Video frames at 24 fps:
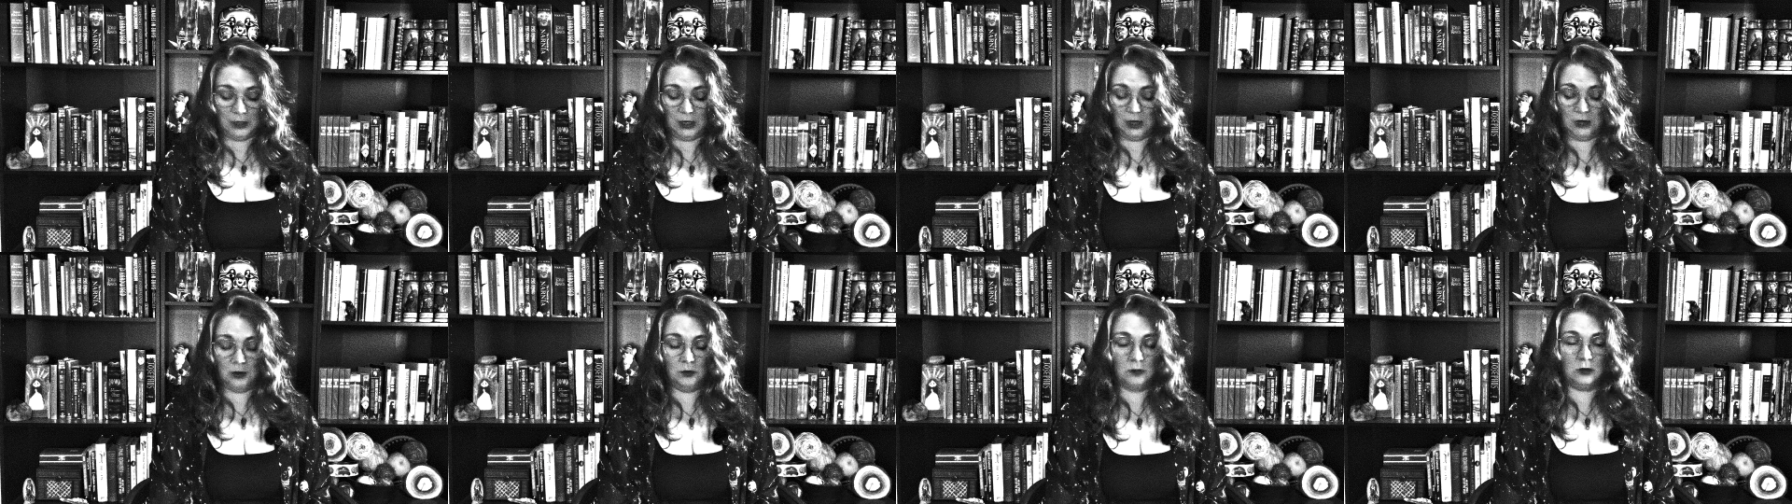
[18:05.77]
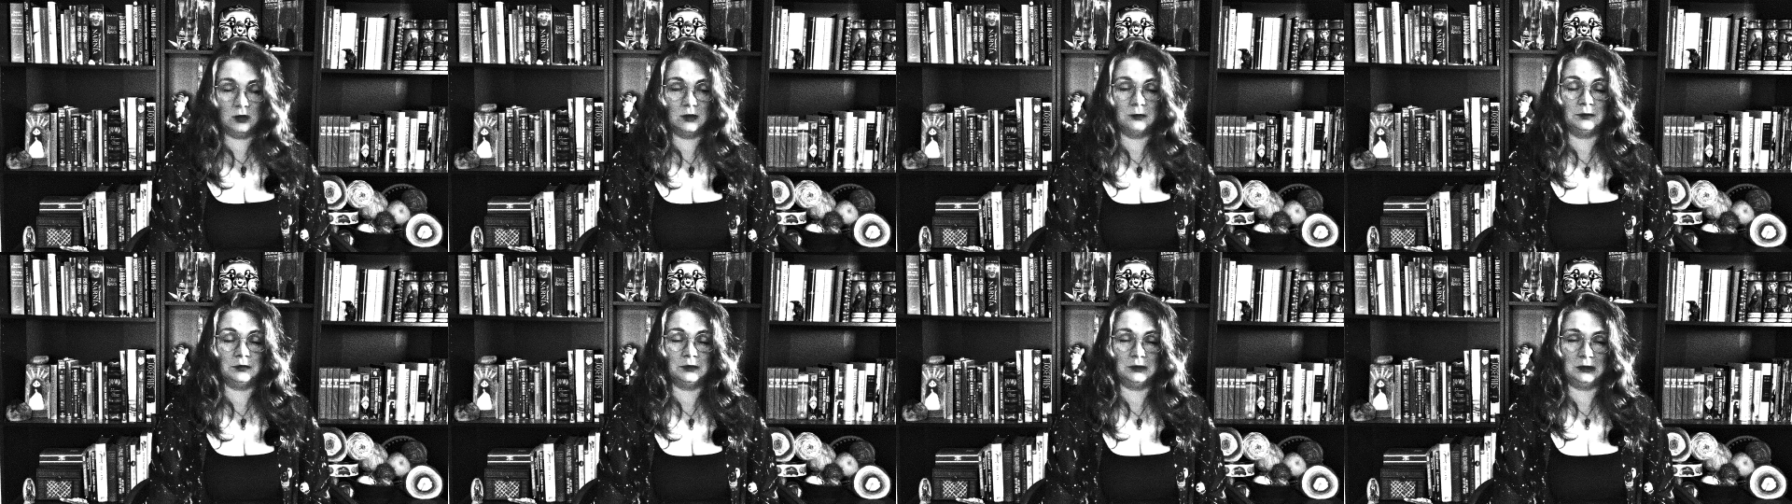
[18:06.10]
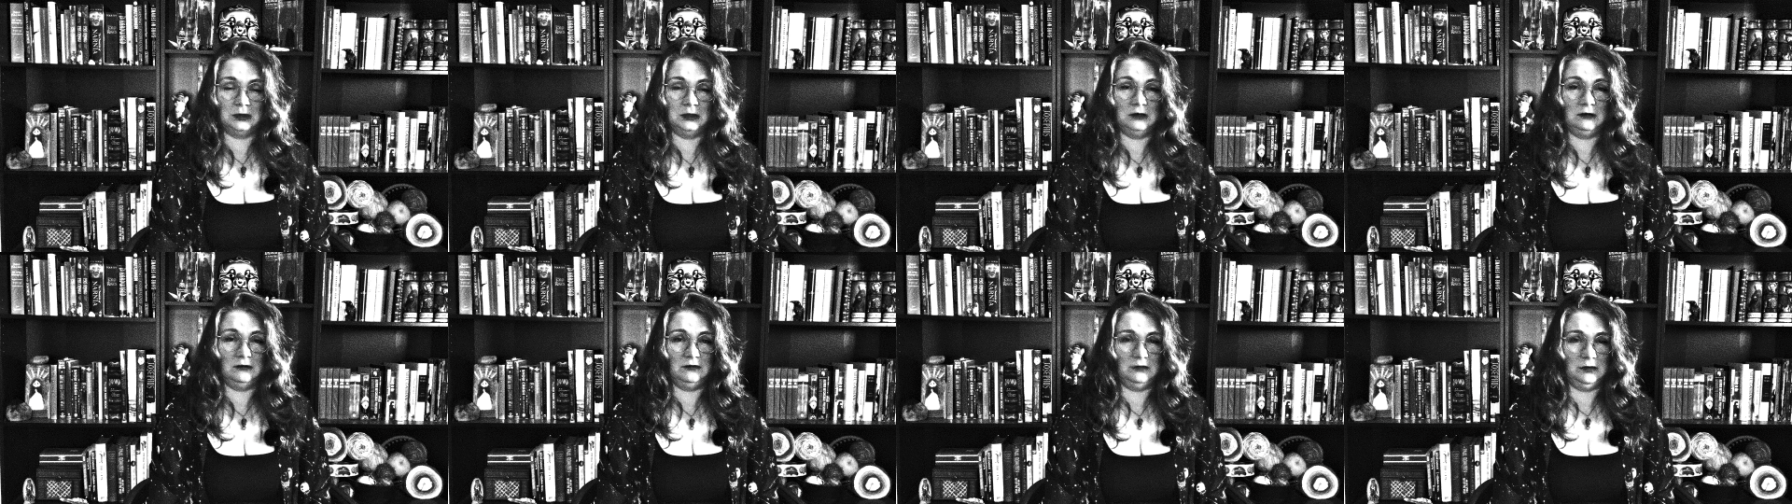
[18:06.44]
I don't want to
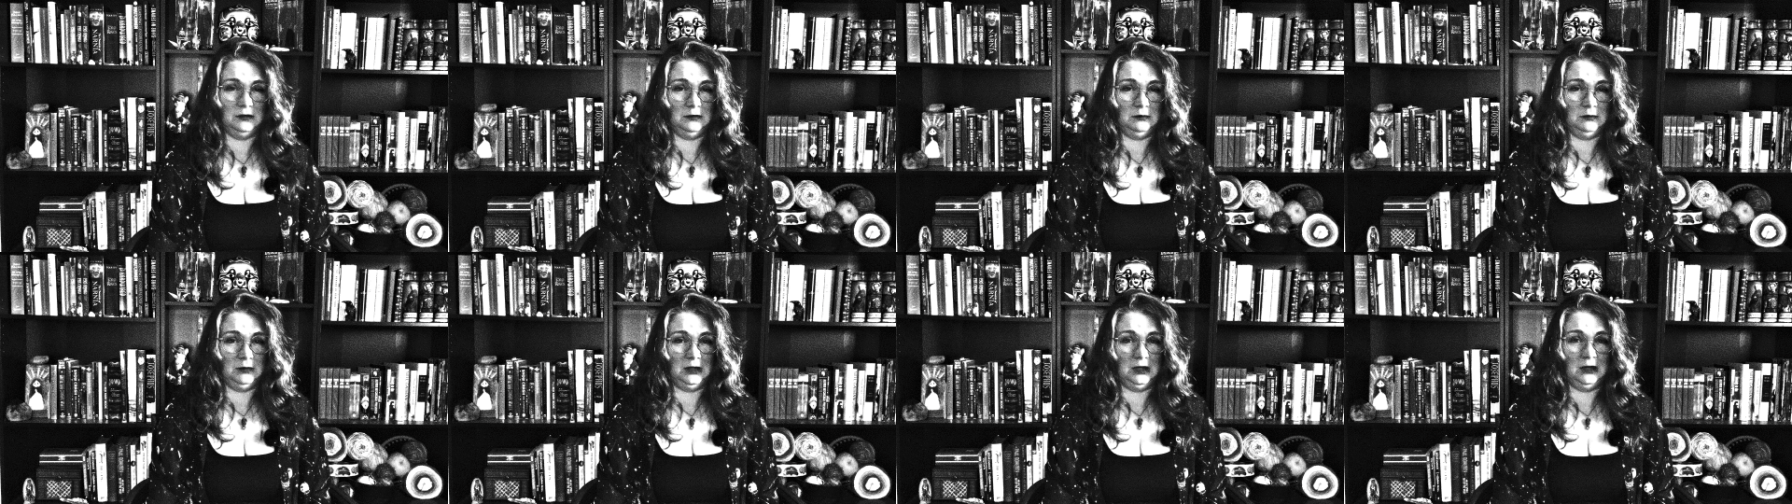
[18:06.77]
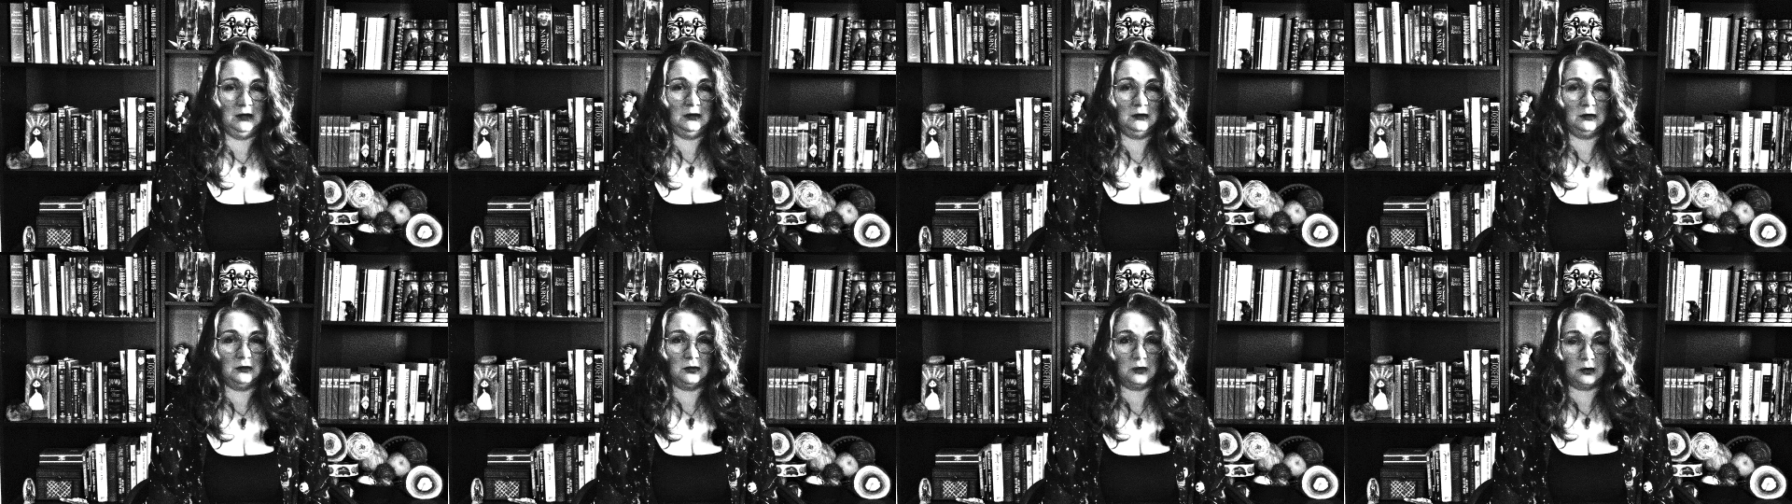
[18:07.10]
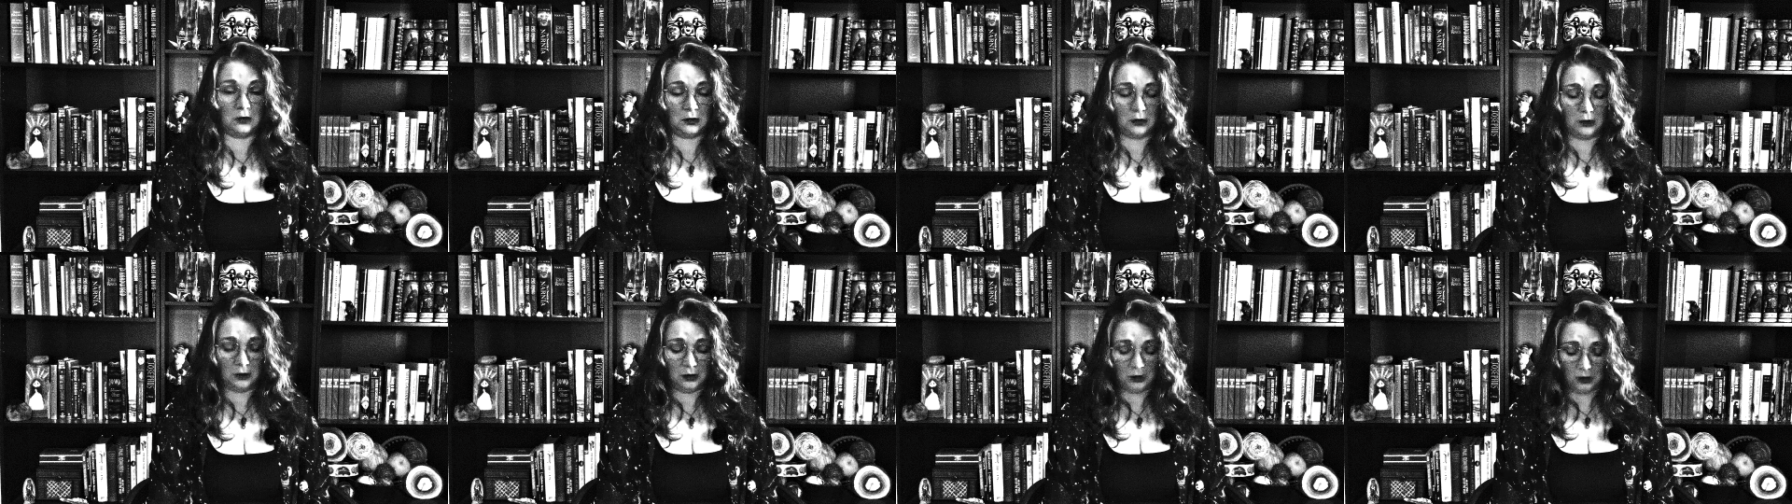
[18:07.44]
believe him
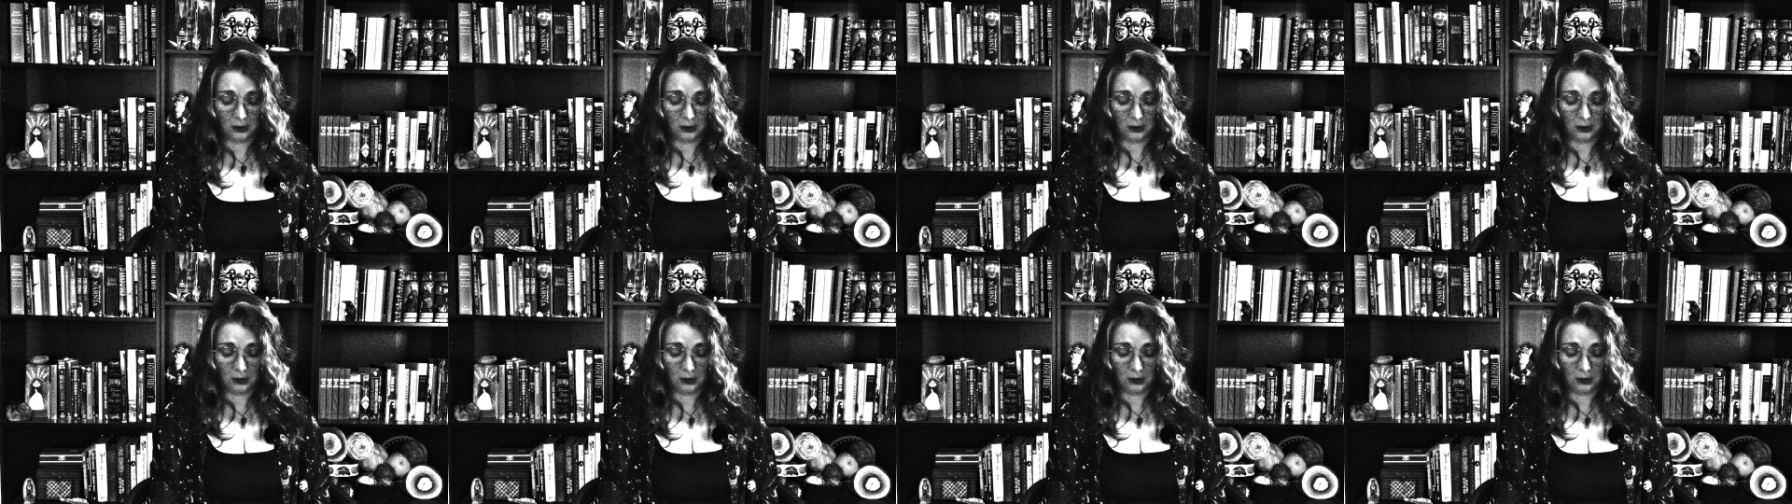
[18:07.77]
either.